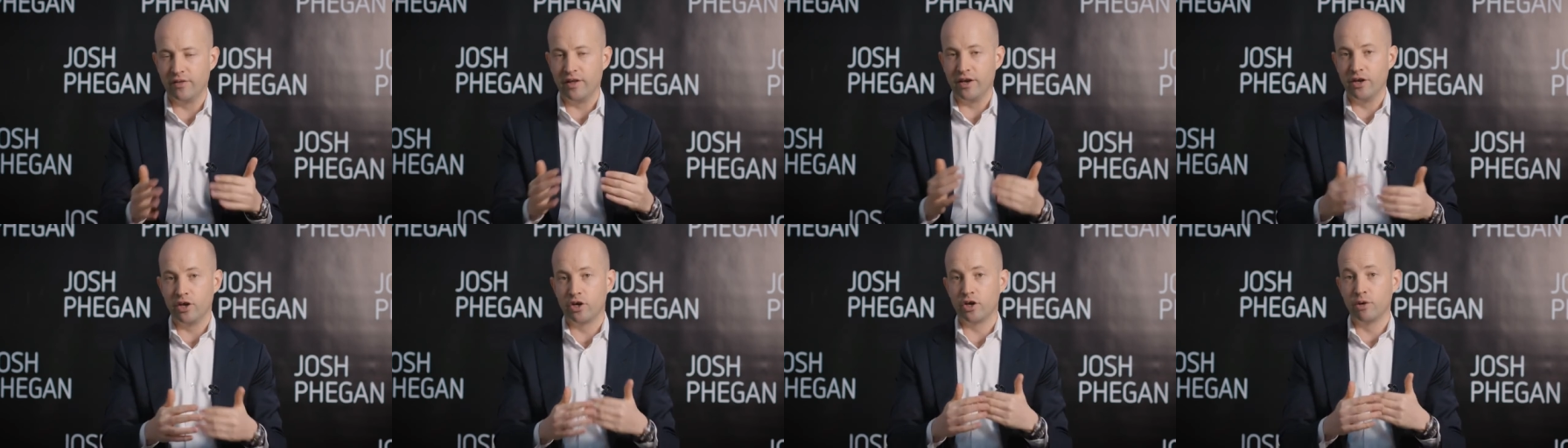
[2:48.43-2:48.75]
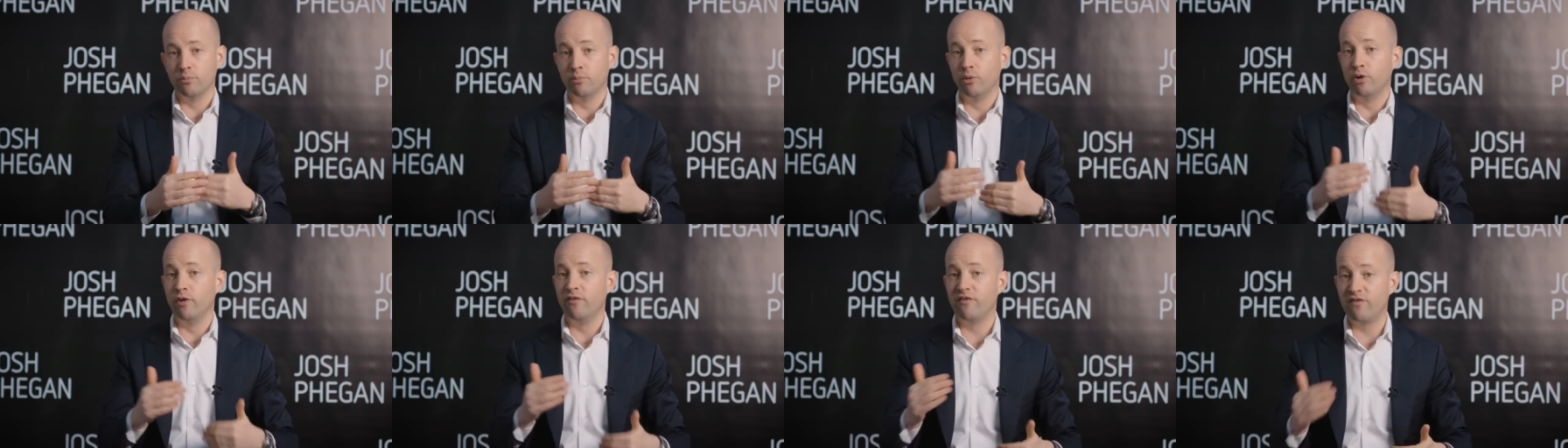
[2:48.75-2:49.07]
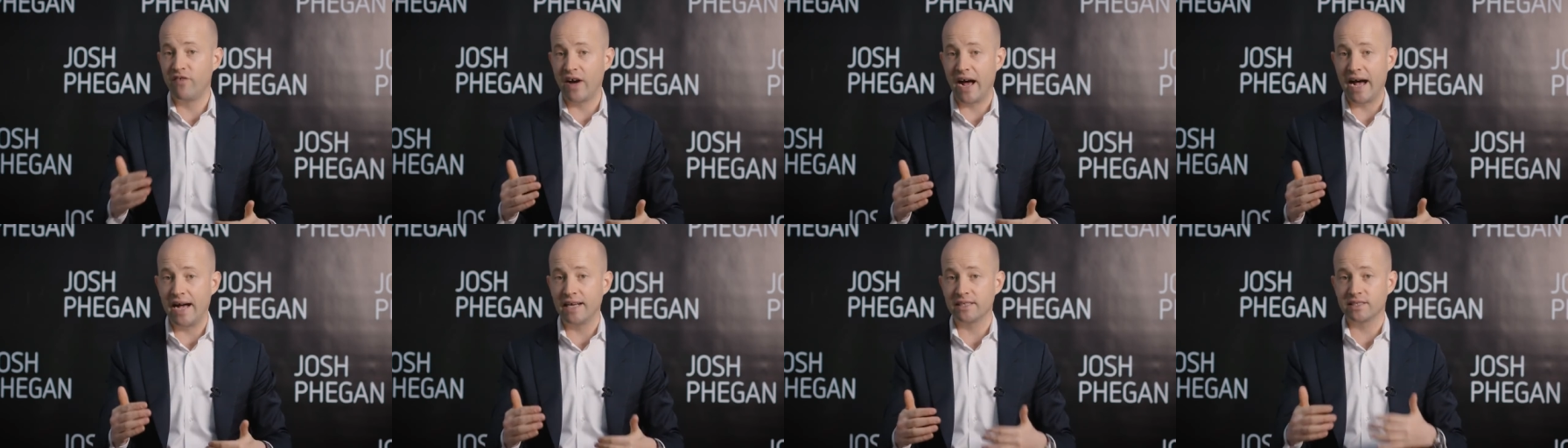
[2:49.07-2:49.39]
then you can move
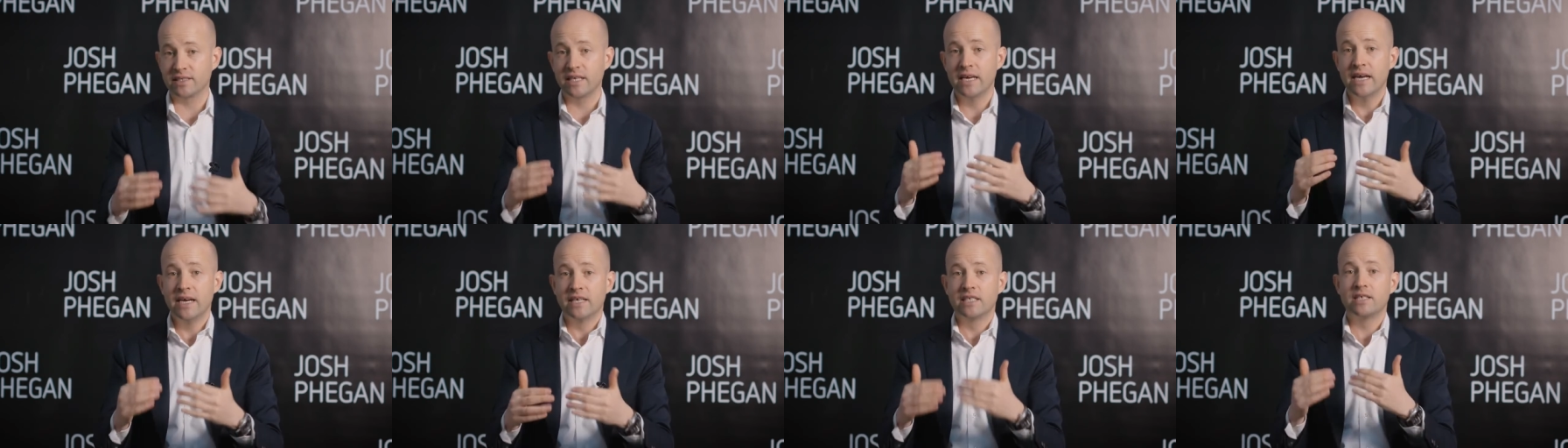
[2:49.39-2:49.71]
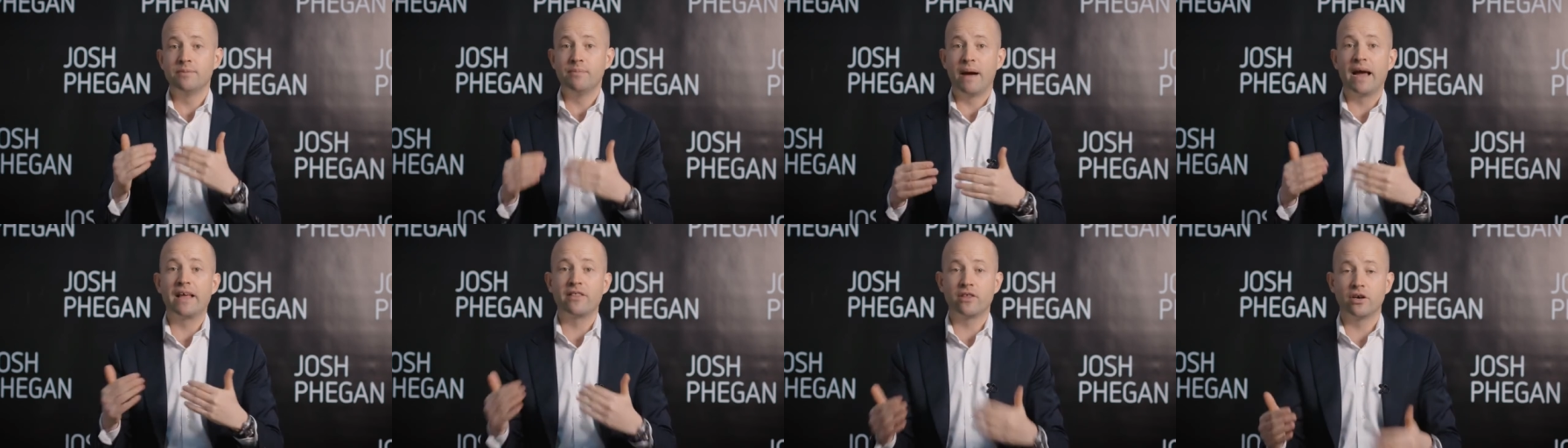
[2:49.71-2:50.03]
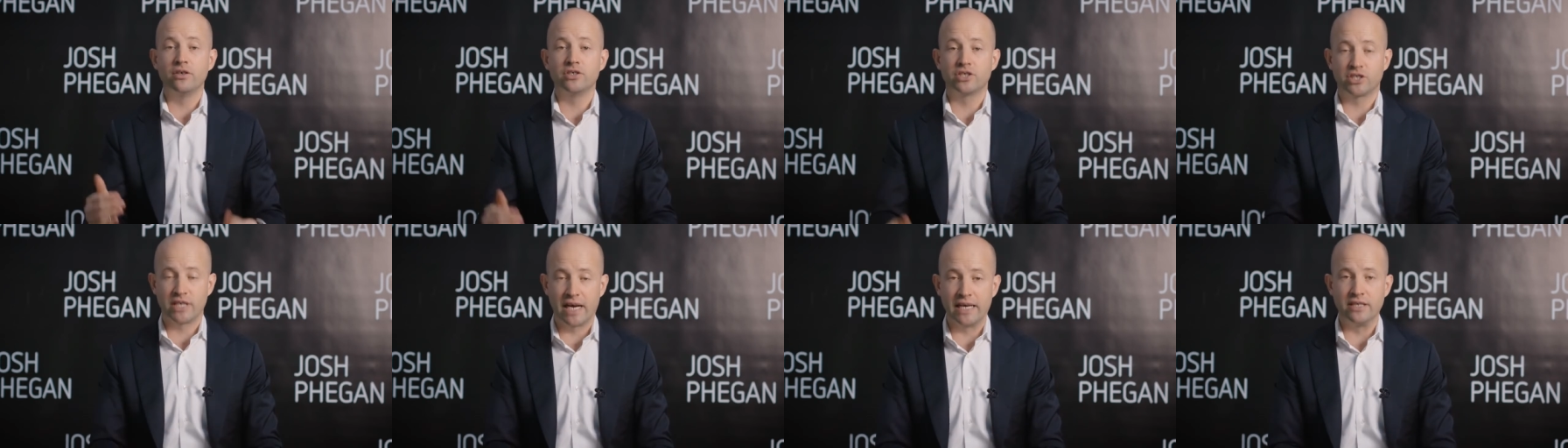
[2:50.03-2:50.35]
fast to make
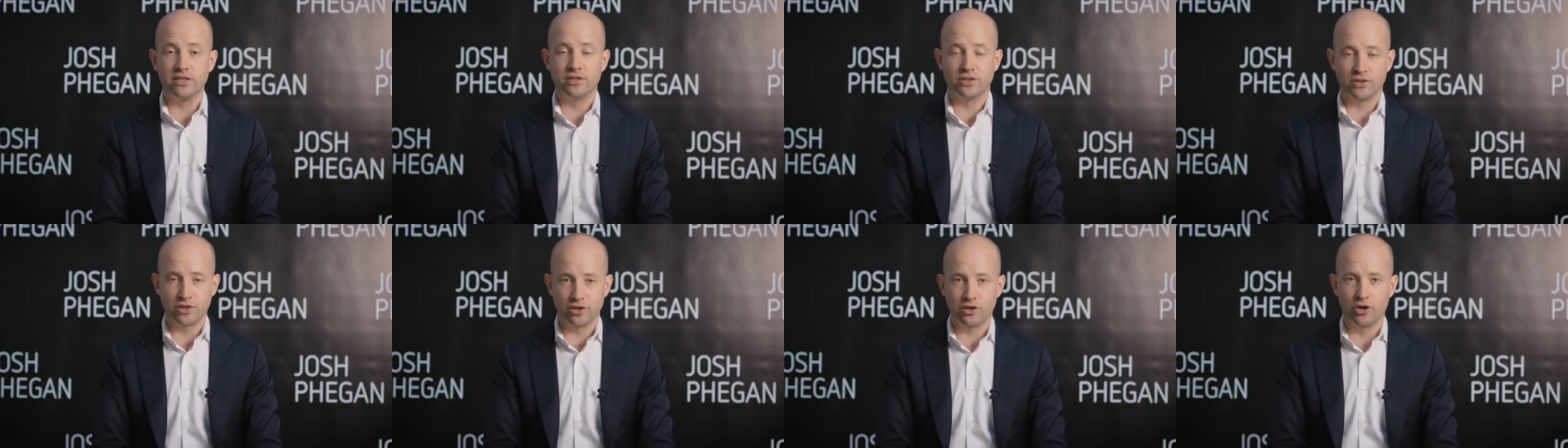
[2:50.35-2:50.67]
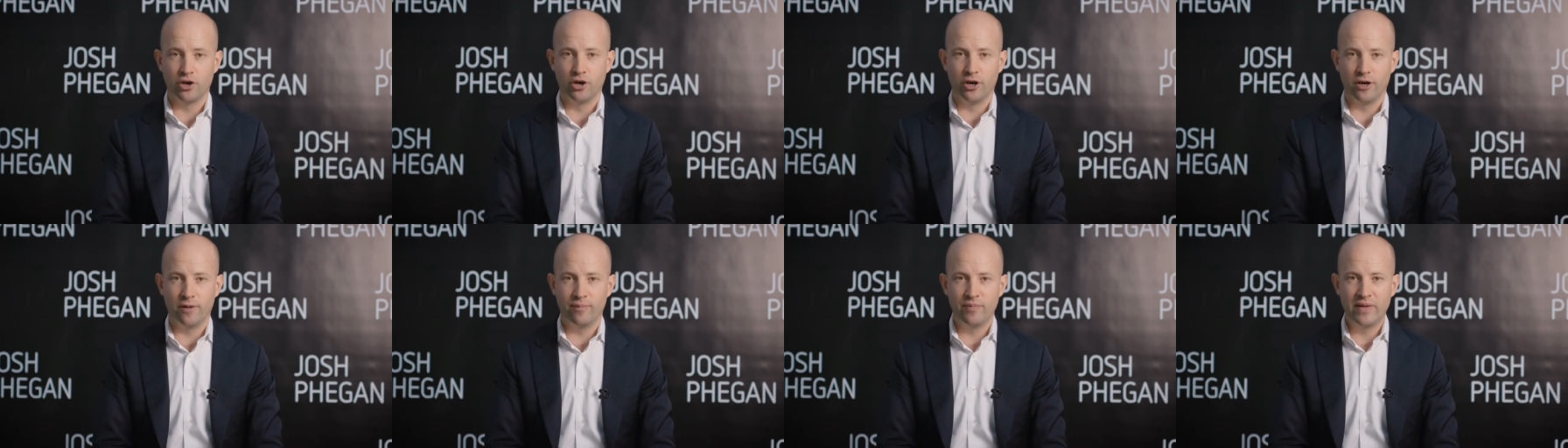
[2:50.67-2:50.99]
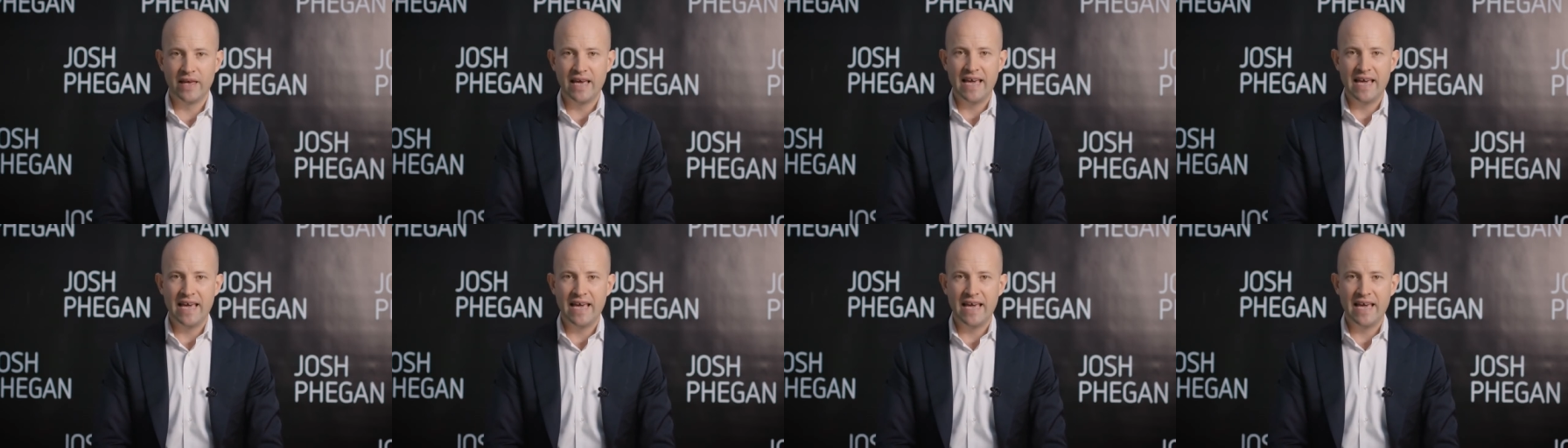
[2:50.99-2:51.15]
those changes occur.